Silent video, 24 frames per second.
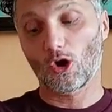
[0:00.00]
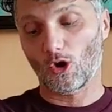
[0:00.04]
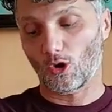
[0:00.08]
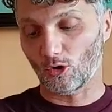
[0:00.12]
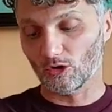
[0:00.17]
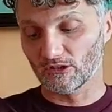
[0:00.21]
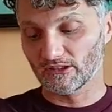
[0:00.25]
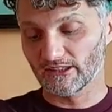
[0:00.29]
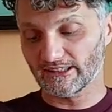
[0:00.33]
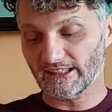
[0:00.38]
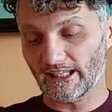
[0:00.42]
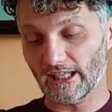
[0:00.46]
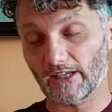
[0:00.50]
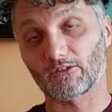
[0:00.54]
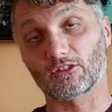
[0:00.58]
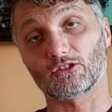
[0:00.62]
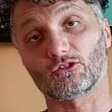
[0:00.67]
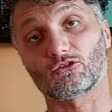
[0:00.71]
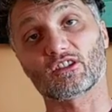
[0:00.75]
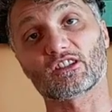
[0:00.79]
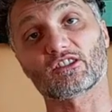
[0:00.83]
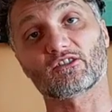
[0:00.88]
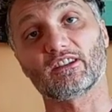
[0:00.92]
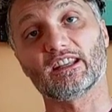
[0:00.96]
Only take what
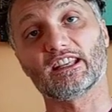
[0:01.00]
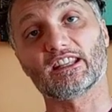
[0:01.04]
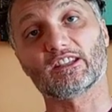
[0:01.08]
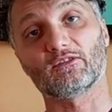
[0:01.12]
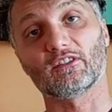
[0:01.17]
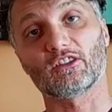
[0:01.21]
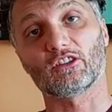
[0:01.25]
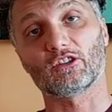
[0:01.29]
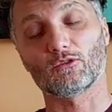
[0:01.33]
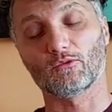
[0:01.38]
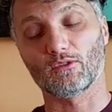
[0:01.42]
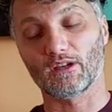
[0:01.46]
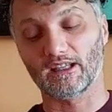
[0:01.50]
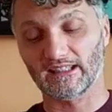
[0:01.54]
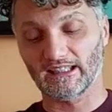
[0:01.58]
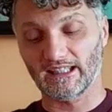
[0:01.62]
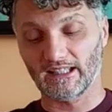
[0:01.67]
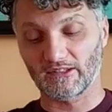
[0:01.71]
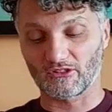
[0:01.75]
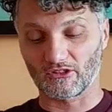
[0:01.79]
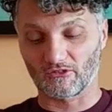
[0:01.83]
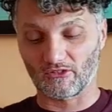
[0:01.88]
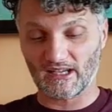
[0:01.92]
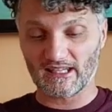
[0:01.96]
resonates with you and
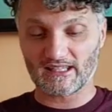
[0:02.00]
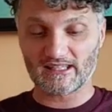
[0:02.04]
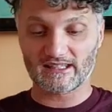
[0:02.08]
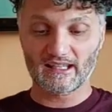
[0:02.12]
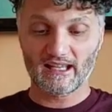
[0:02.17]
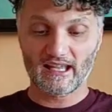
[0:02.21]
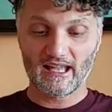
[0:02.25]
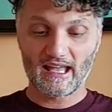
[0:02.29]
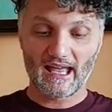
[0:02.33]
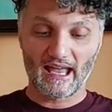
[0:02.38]
leave the rest.